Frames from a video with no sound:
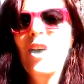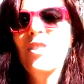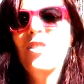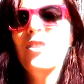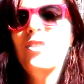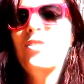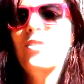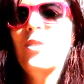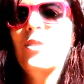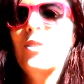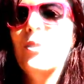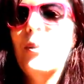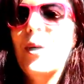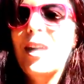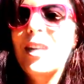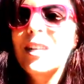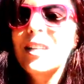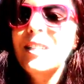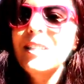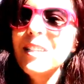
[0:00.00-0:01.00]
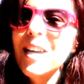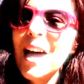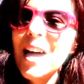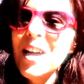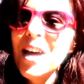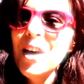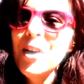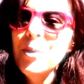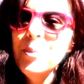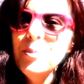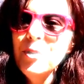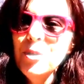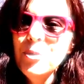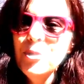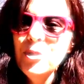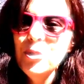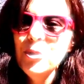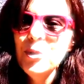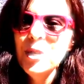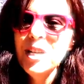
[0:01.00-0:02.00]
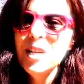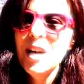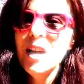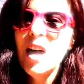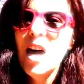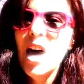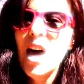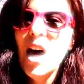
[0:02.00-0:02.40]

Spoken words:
The Soul Awakened, and I hope you enjoyed it.